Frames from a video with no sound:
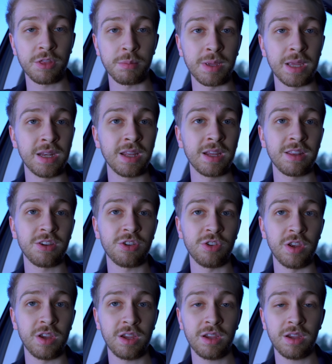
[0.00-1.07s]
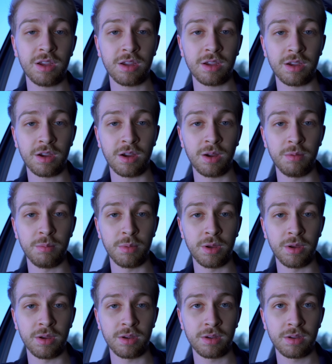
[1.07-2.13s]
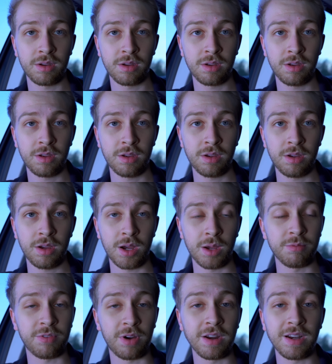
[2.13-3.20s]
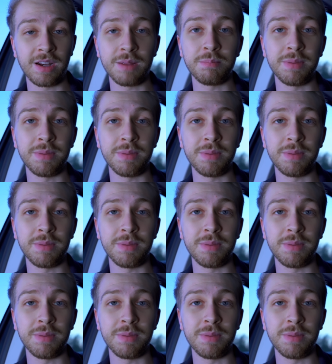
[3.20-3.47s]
the beginning of this year, I'm finally